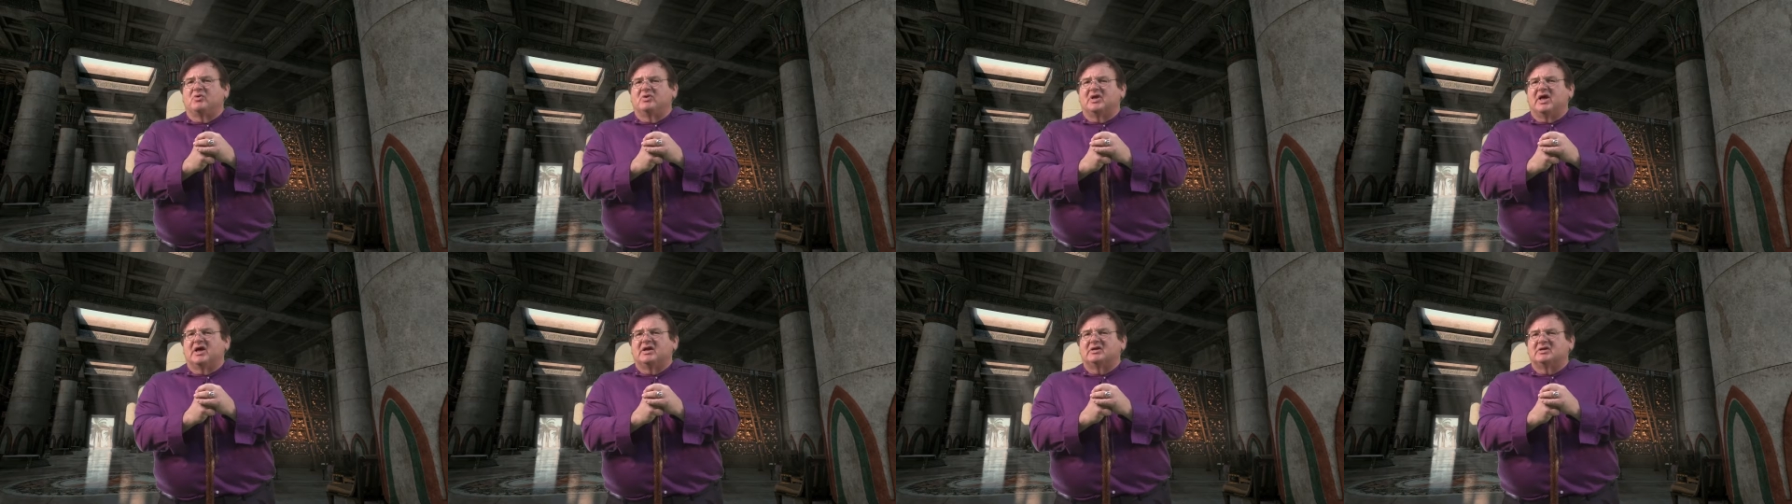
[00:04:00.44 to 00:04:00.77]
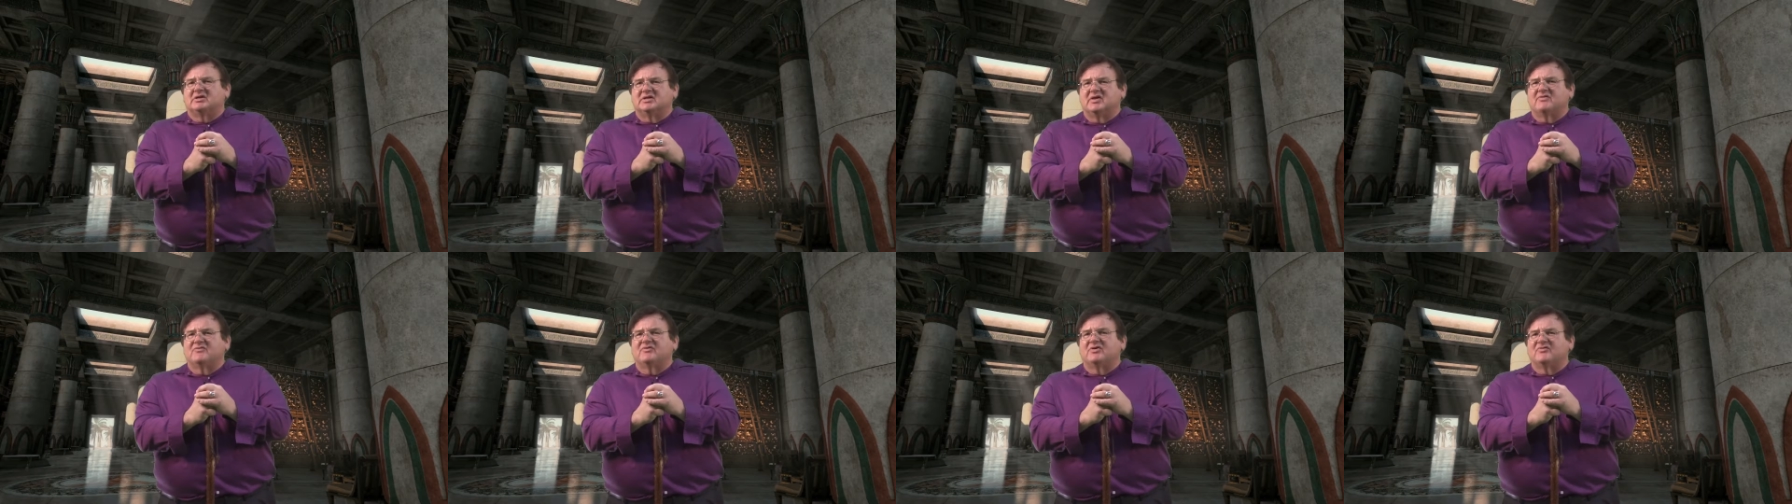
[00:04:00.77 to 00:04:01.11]
would like
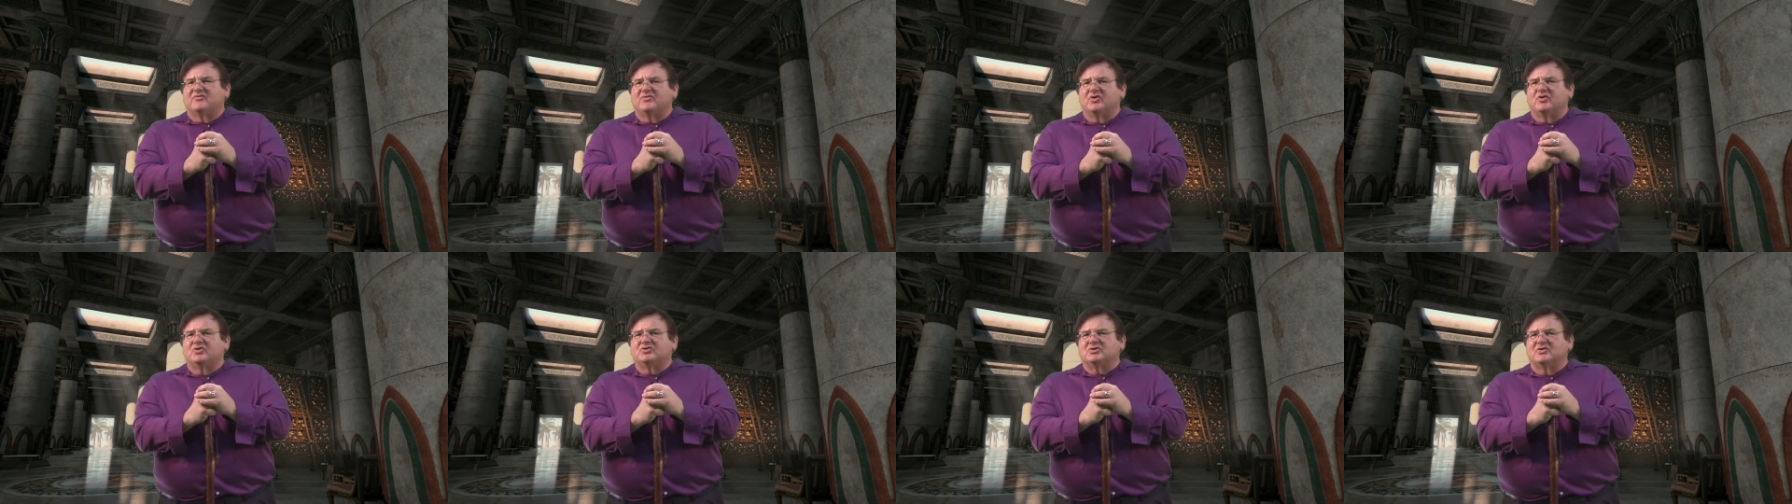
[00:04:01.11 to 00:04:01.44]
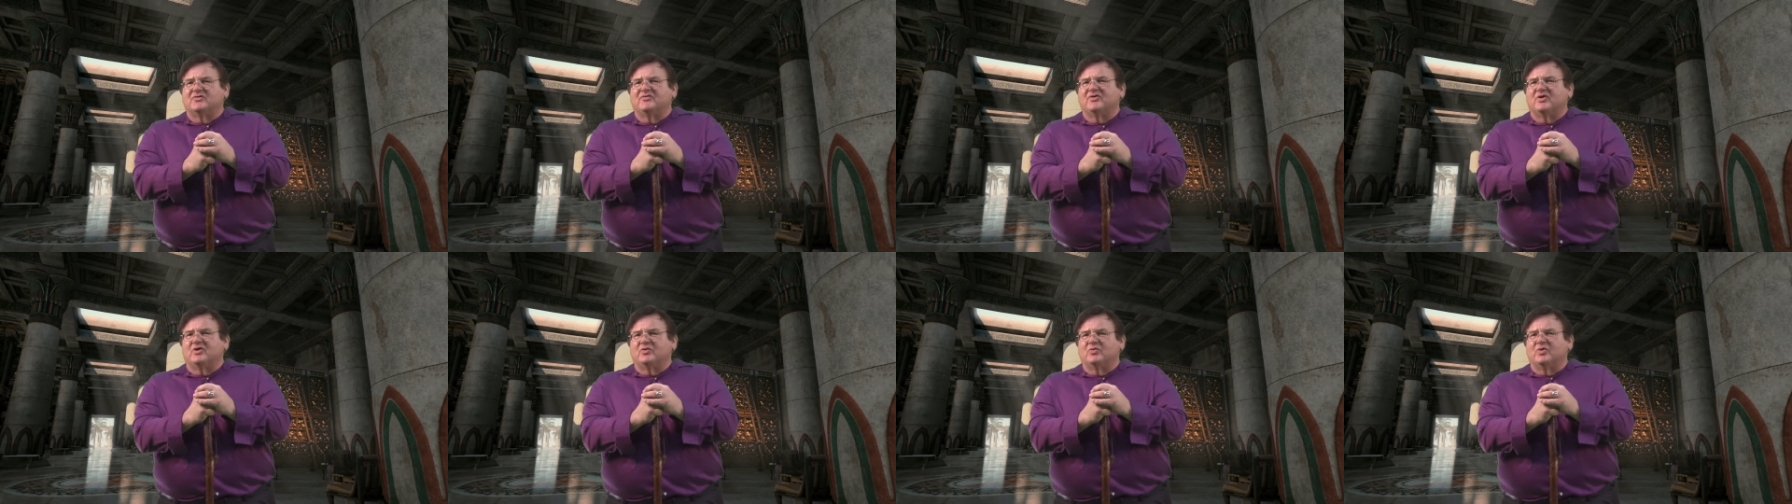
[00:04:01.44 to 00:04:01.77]
to live in a
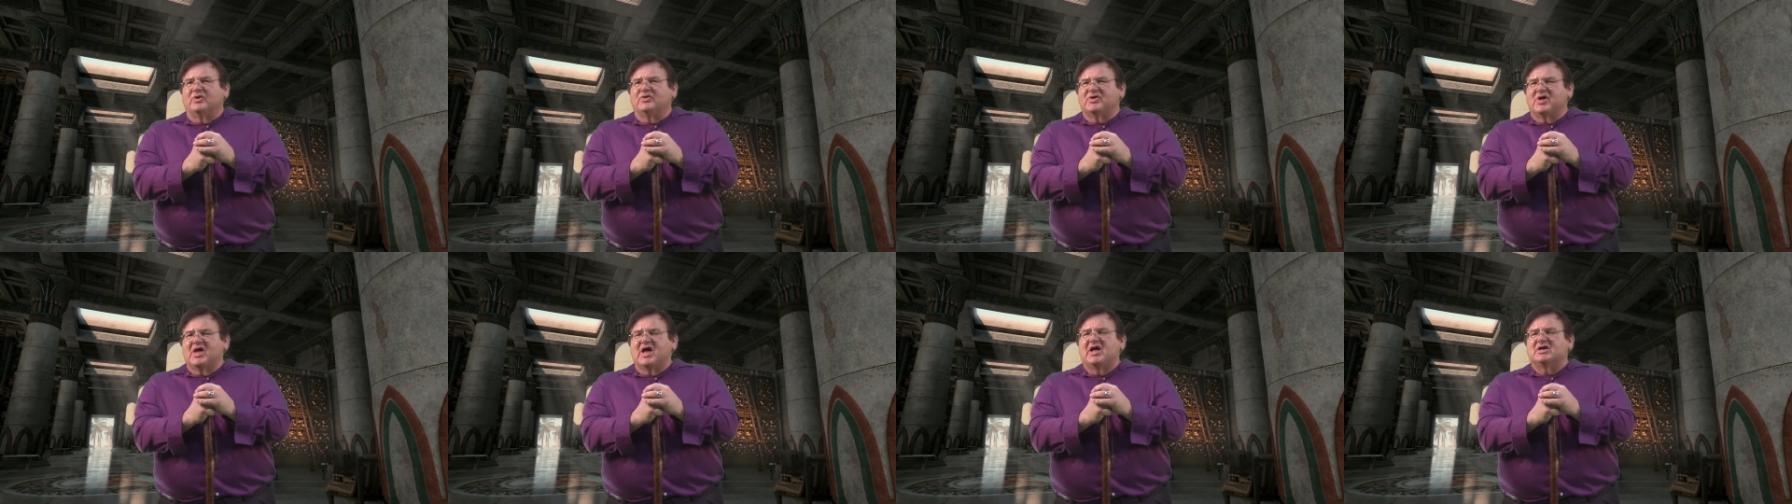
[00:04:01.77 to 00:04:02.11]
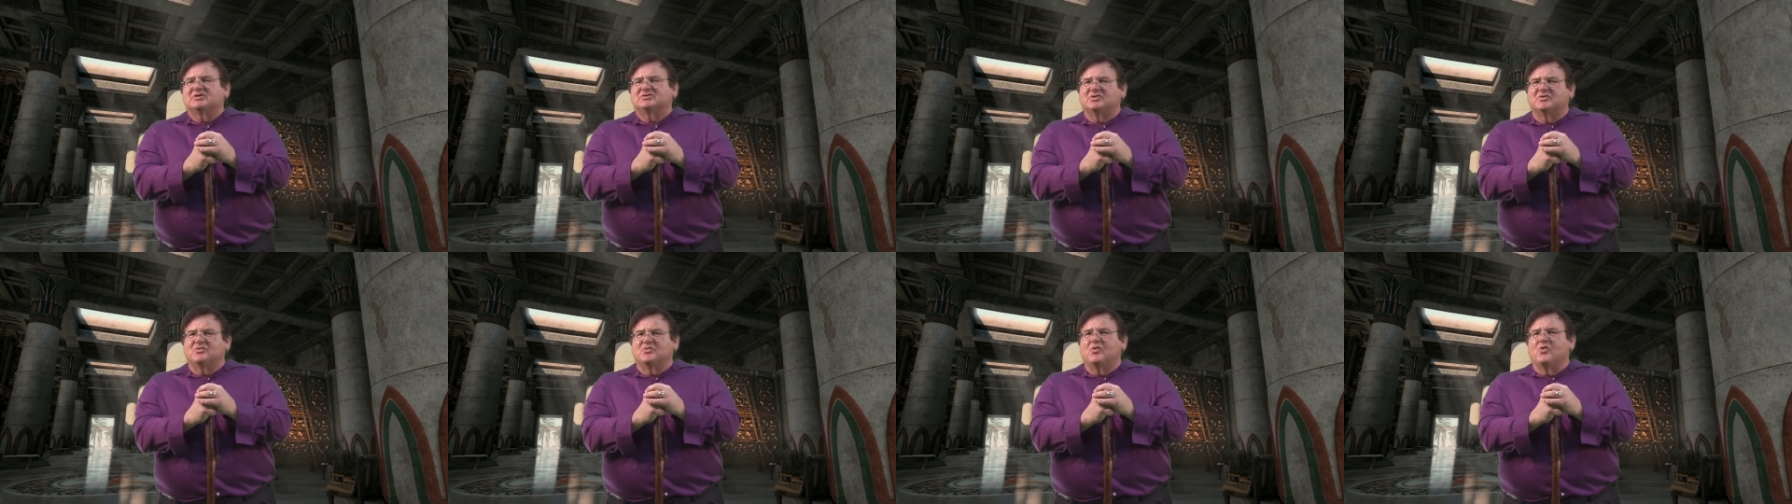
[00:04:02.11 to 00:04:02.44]
future filled with
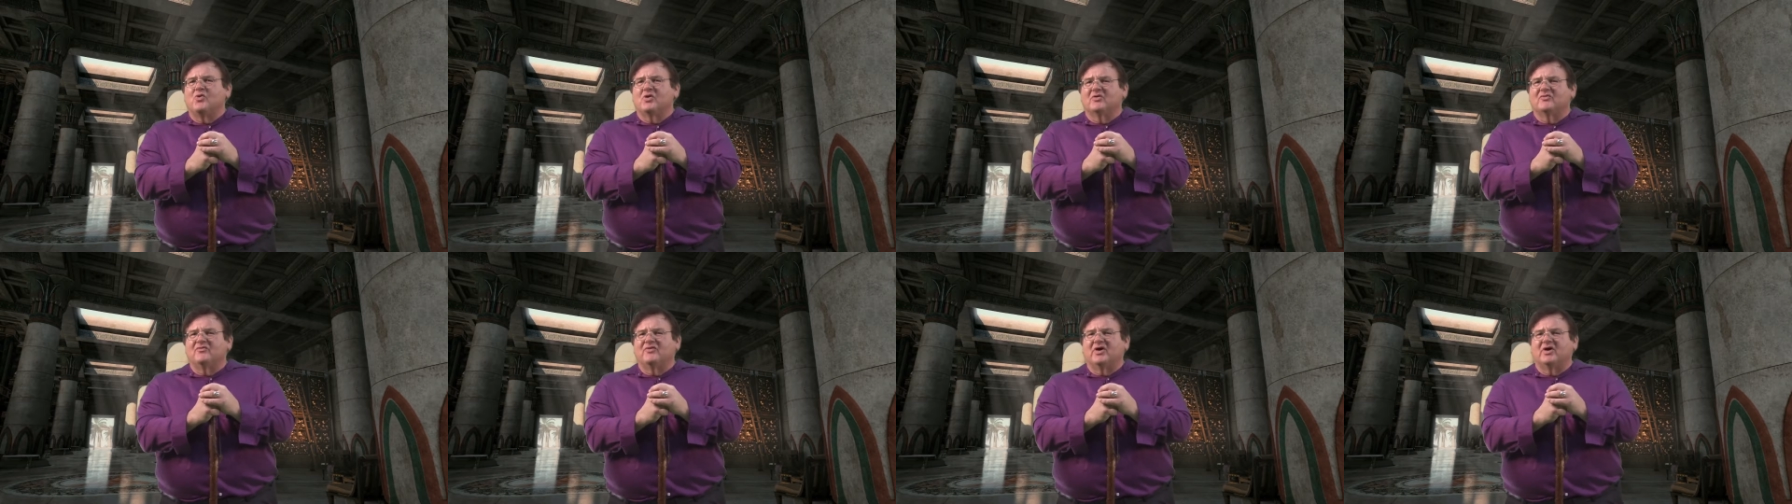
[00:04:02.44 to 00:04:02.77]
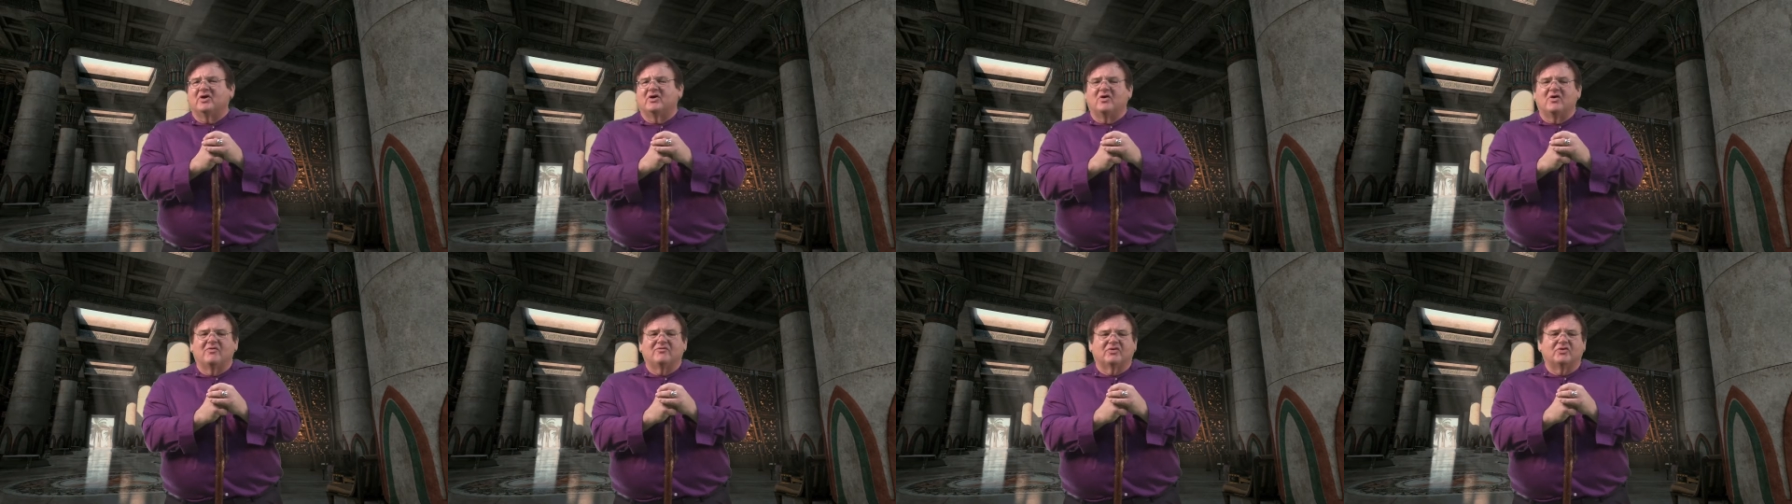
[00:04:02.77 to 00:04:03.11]
constant
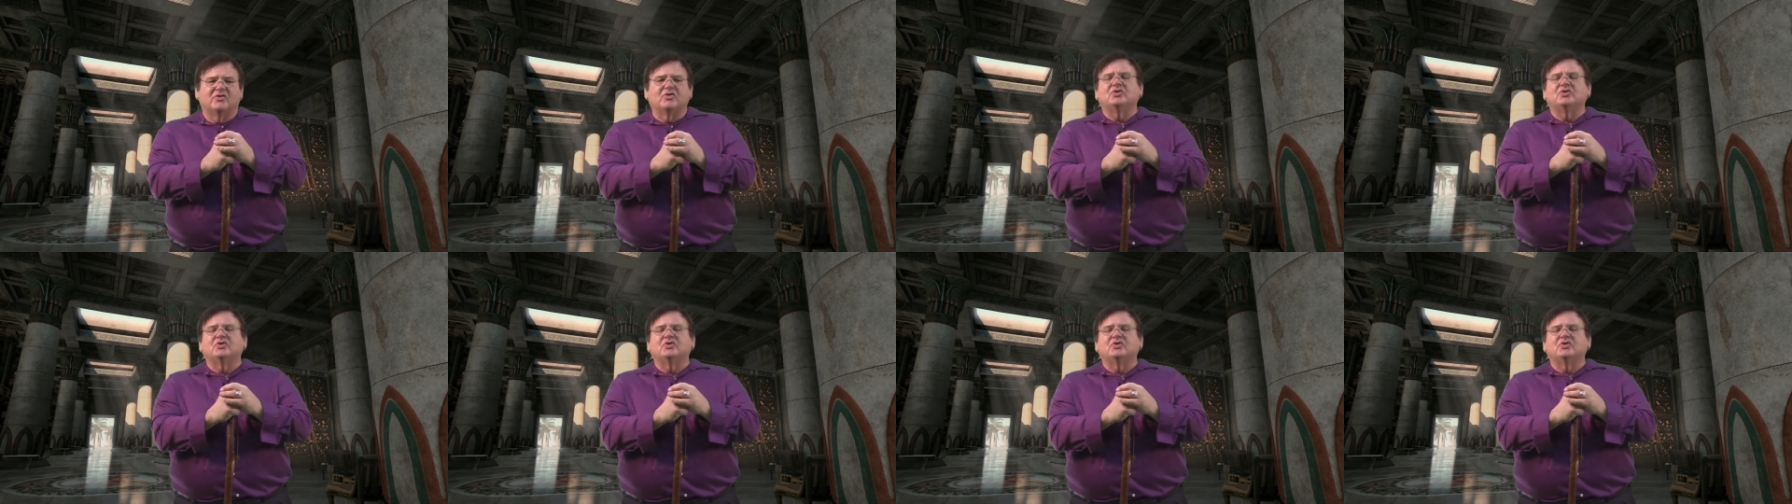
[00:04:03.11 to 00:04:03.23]
warfare over